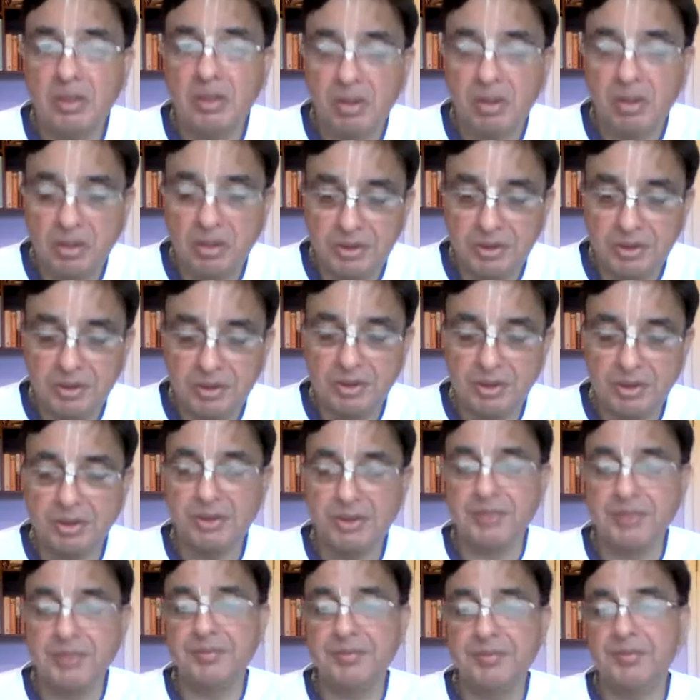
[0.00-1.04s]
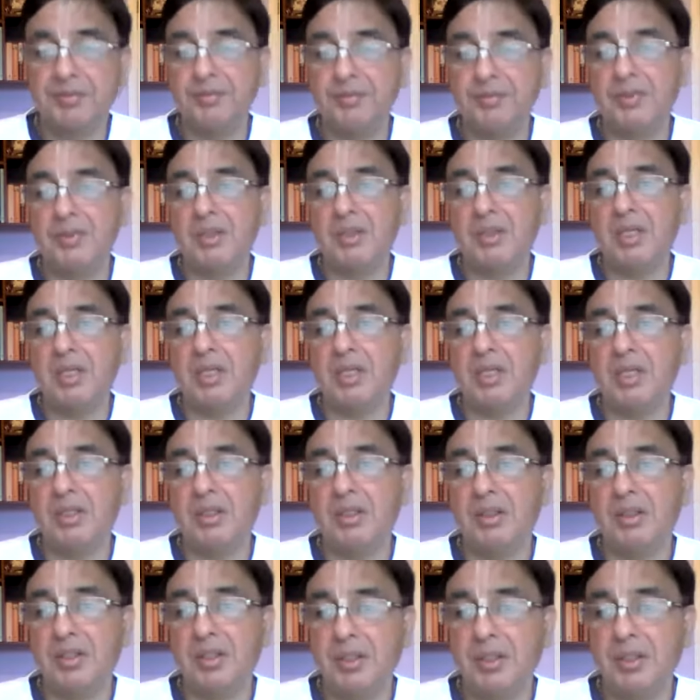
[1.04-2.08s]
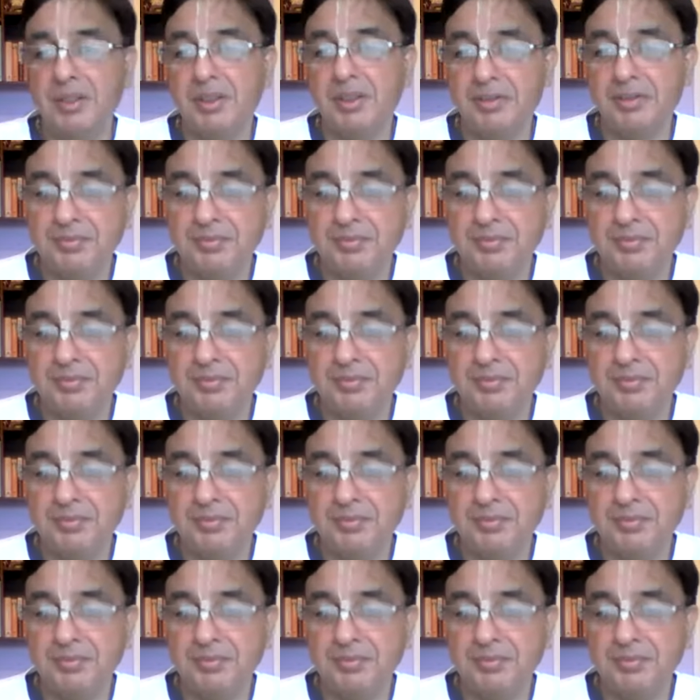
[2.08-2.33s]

clutches. That's the thing.